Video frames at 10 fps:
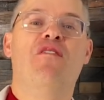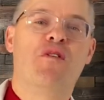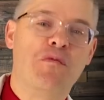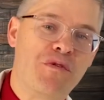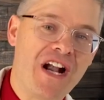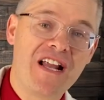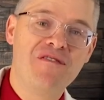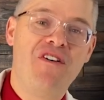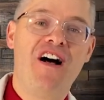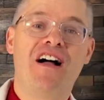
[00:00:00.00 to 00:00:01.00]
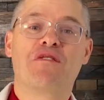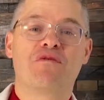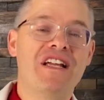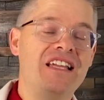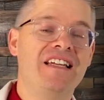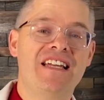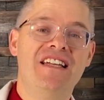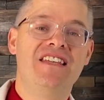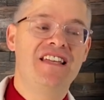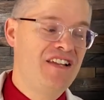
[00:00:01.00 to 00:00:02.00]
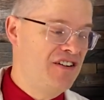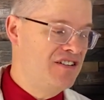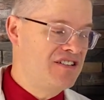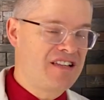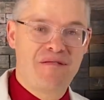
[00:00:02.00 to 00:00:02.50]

for brain fog, ringing in the ears.